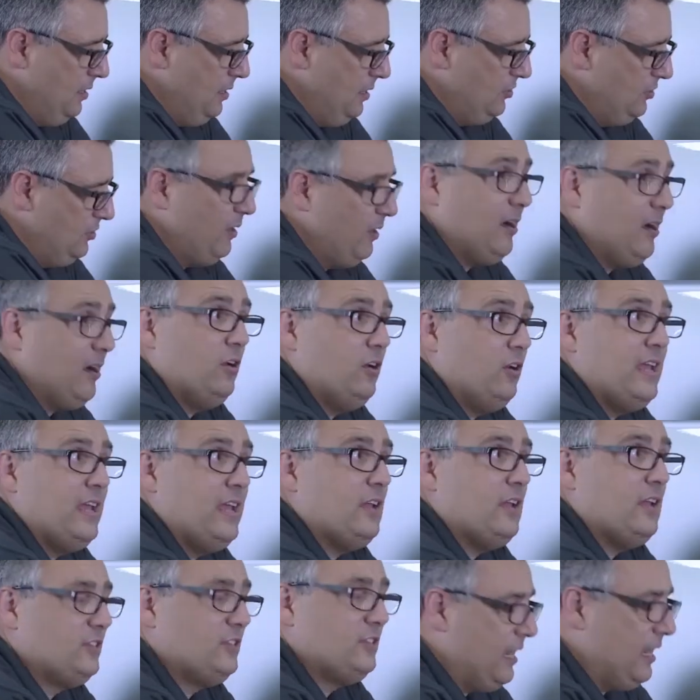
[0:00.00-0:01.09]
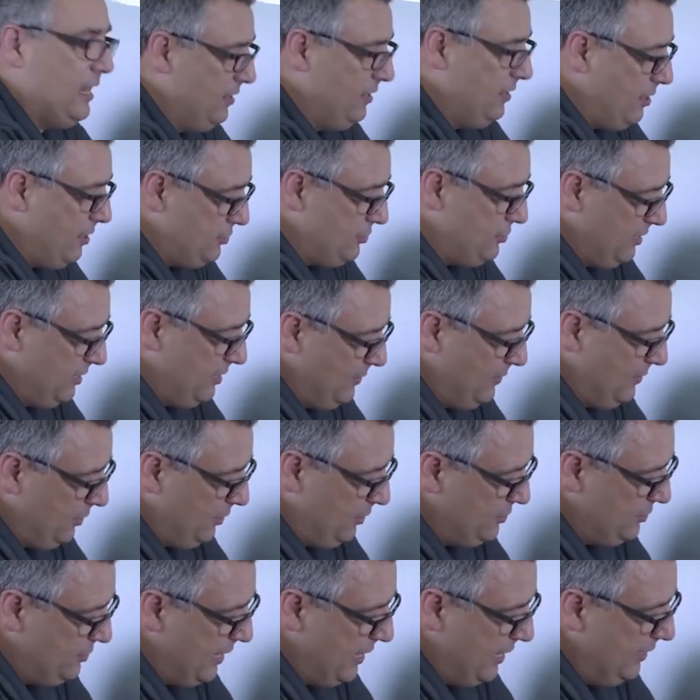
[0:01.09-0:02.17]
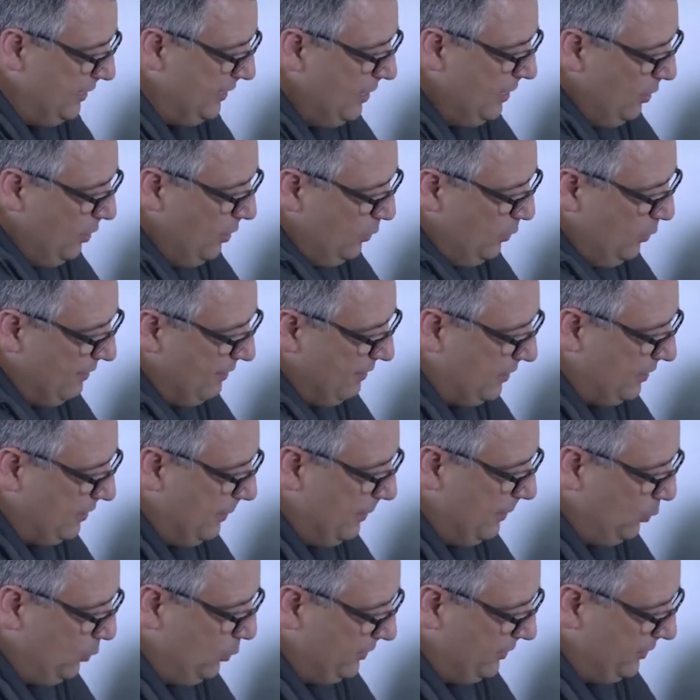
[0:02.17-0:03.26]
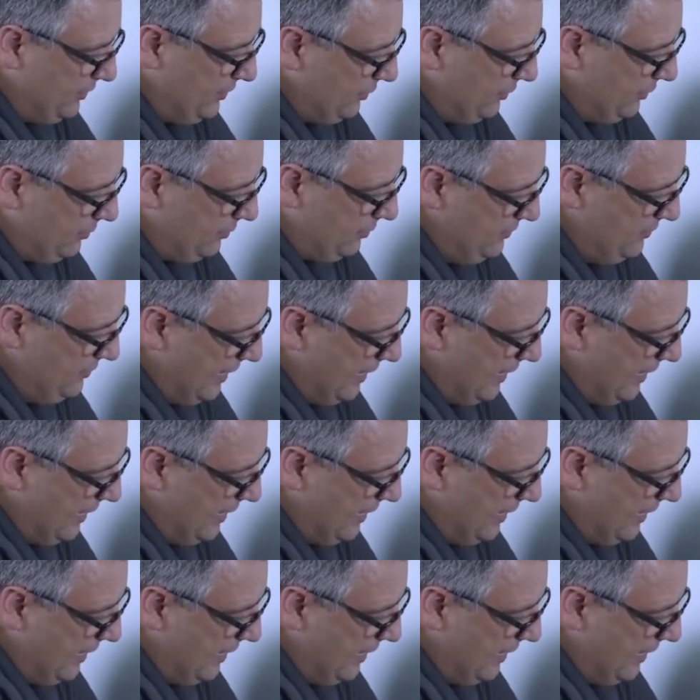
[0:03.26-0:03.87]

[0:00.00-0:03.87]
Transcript: So here on the outside of the Airstream Interstate, we have a couple accessories